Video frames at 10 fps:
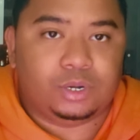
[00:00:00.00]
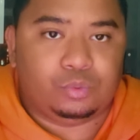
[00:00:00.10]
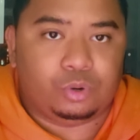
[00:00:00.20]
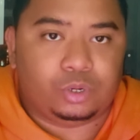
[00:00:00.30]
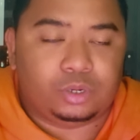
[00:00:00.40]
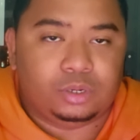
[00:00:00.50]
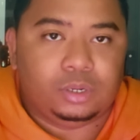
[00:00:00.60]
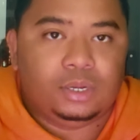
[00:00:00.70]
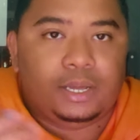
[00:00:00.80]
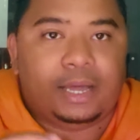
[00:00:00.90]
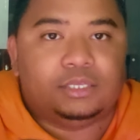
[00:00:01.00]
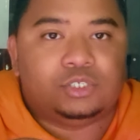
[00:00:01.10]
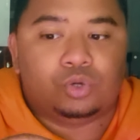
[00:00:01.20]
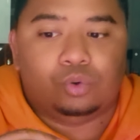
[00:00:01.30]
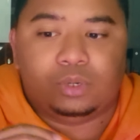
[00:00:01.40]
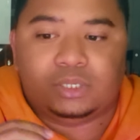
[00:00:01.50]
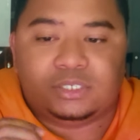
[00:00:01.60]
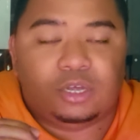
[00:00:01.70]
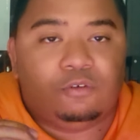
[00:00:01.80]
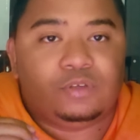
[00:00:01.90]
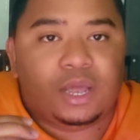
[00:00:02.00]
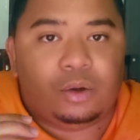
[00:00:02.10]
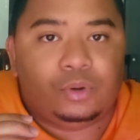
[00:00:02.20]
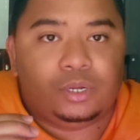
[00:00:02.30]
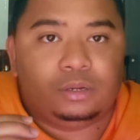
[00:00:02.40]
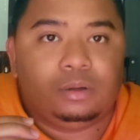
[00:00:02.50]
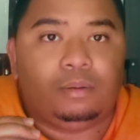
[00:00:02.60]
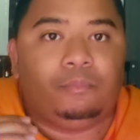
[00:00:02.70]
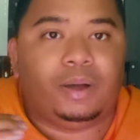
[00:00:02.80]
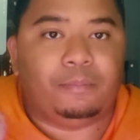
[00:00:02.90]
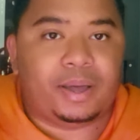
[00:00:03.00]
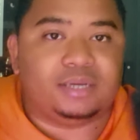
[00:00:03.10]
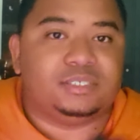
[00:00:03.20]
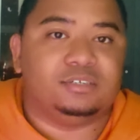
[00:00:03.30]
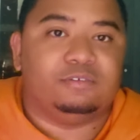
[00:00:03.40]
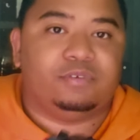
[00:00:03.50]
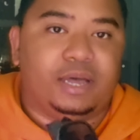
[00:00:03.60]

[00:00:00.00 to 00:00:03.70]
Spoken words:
I work. And so instead of carrying my massive